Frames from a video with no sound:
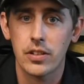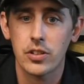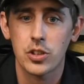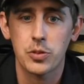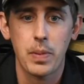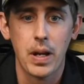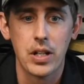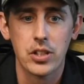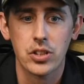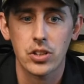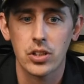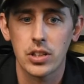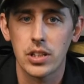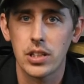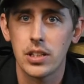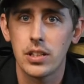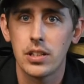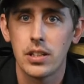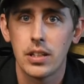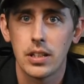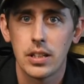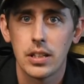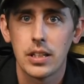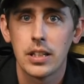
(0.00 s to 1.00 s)
especially,
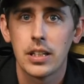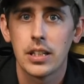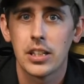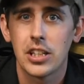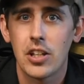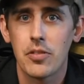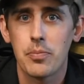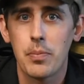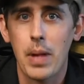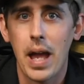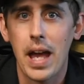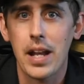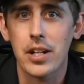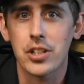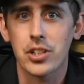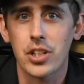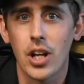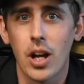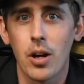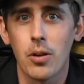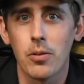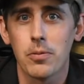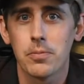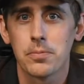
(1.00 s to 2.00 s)
give Matt a
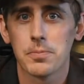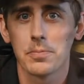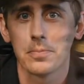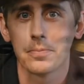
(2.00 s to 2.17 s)
shout.